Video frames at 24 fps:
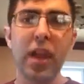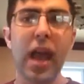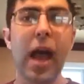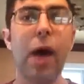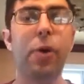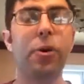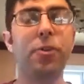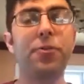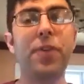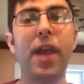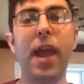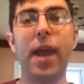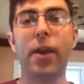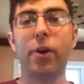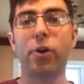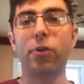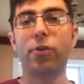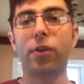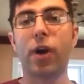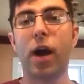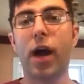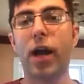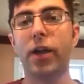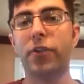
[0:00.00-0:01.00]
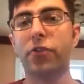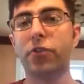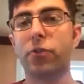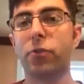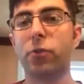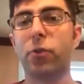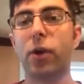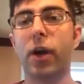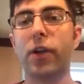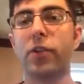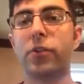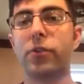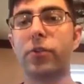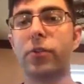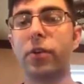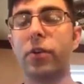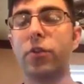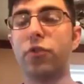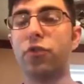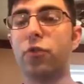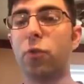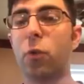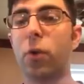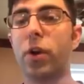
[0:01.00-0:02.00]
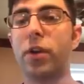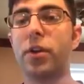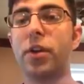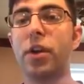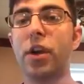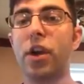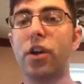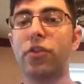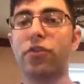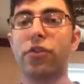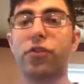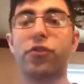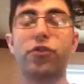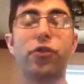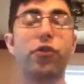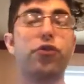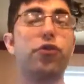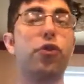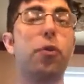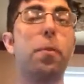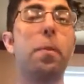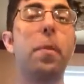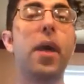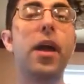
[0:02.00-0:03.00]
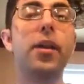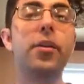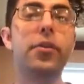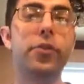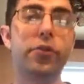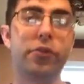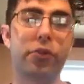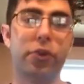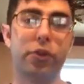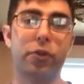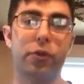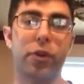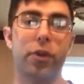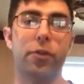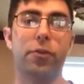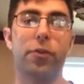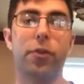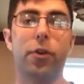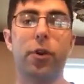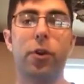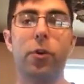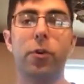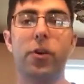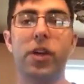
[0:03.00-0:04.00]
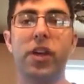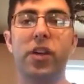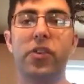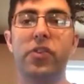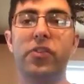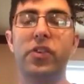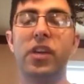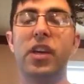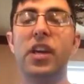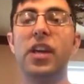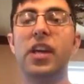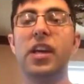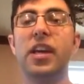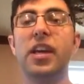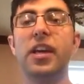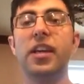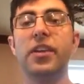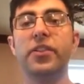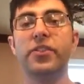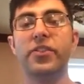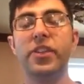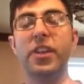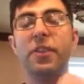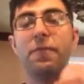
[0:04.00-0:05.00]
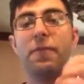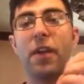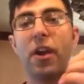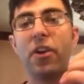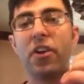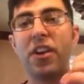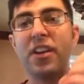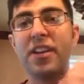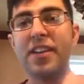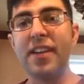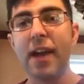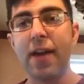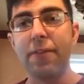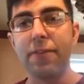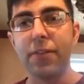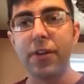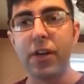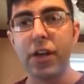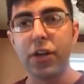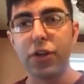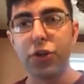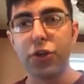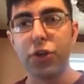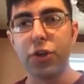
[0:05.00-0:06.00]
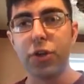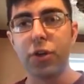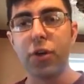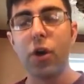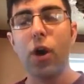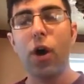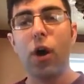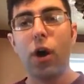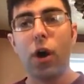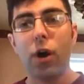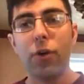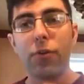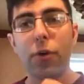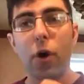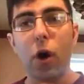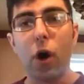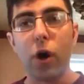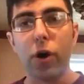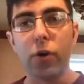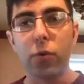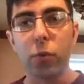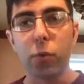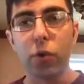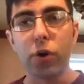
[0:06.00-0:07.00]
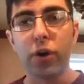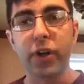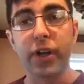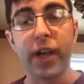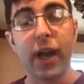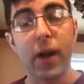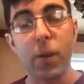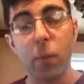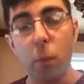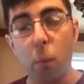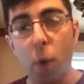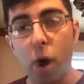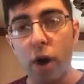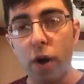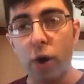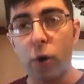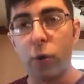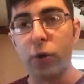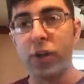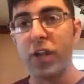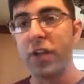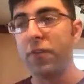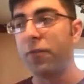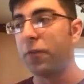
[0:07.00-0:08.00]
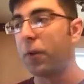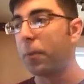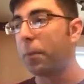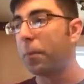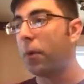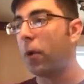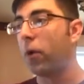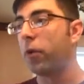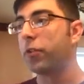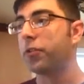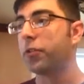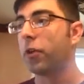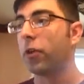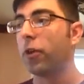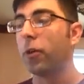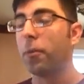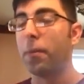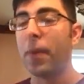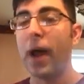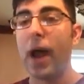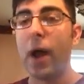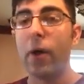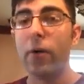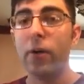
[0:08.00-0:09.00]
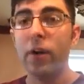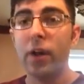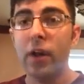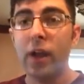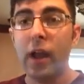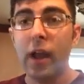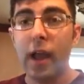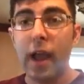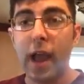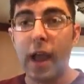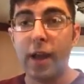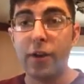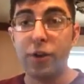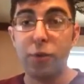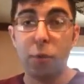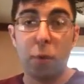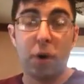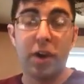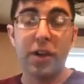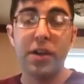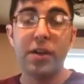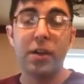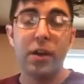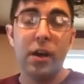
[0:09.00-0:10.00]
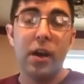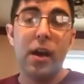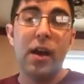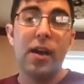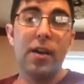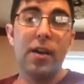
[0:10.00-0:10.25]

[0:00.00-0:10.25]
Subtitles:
out of Hanover High School. Has enjoyed just a tremendous career for the Hokies. He is the very definition of hard work and what Hokie football is all about. And you want to